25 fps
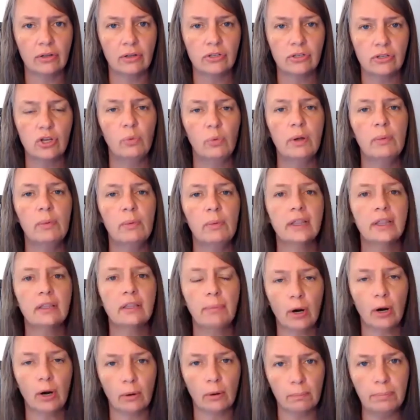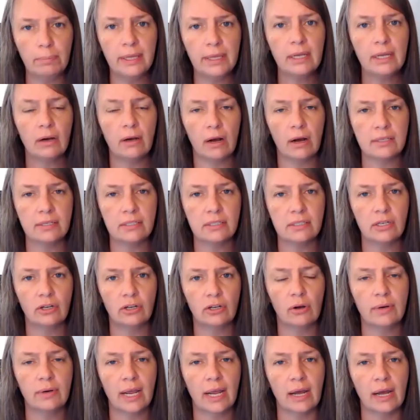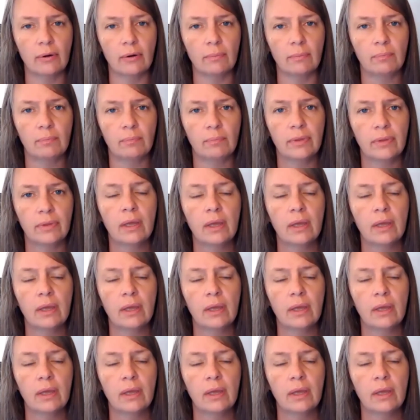So we want the Part B cost to go down.